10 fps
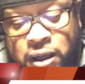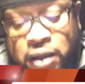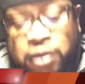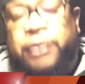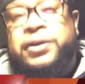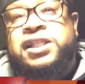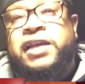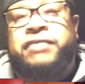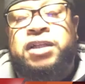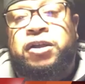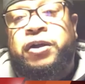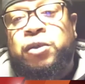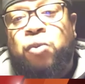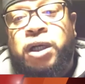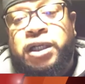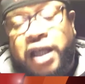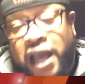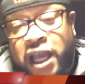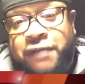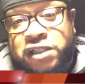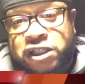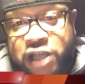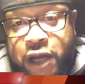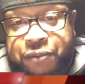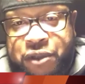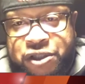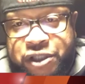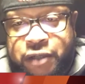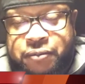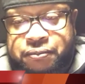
37-31 in the AFC Championship.